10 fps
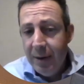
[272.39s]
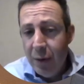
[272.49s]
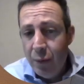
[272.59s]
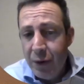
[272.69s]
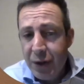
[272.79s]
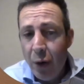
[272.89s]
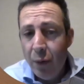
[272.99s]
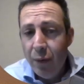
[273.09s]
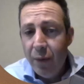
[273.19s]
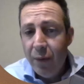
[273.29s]
result
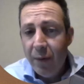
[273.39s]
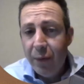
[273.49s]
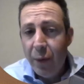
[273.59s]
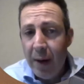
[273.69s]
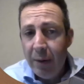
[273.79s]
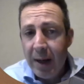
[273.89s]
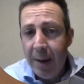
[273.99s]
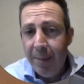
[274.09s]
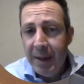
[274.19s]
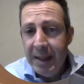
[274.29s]
for our
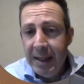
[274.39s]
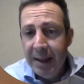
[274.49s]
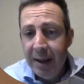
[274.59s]
company, and